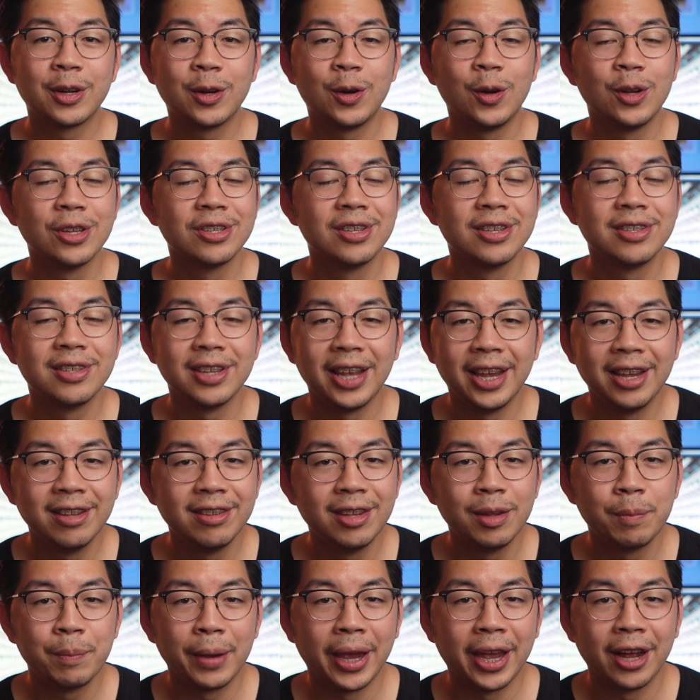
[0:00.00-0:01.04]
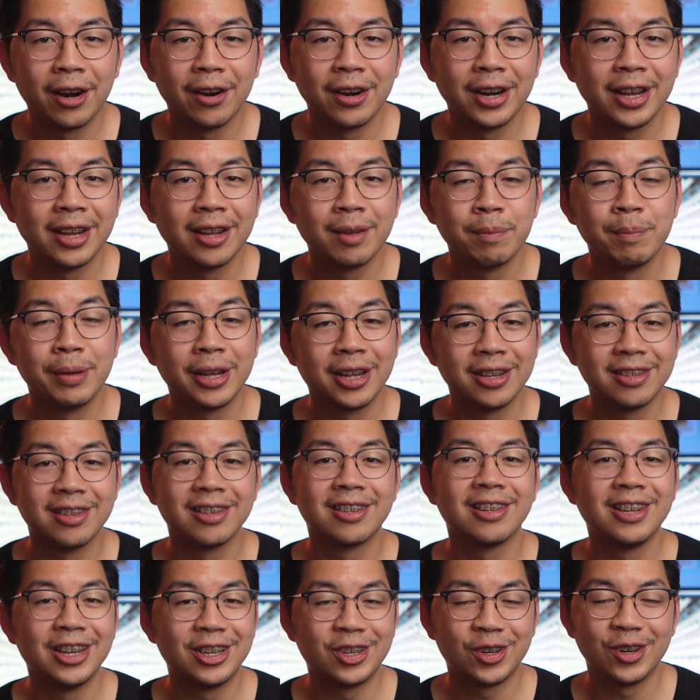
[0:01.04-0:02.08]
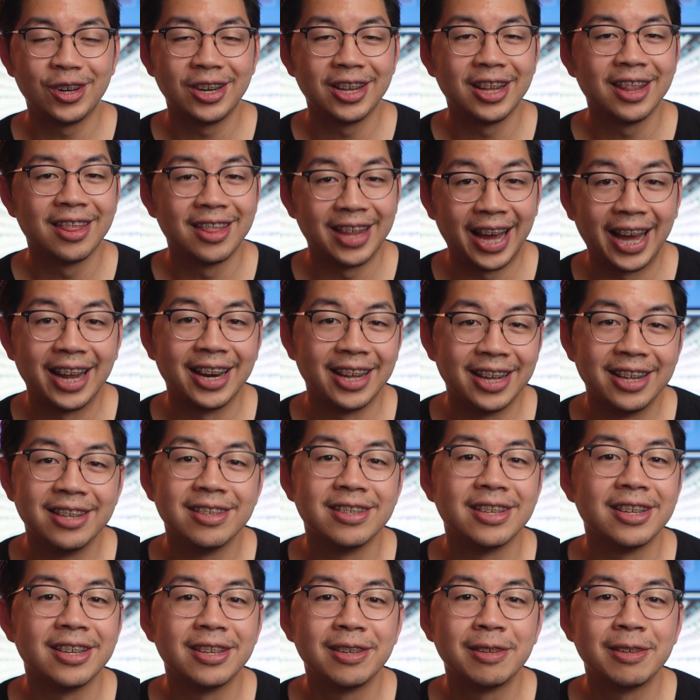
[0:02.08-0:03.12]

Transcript: calls this easy pairing because it's literally that easy.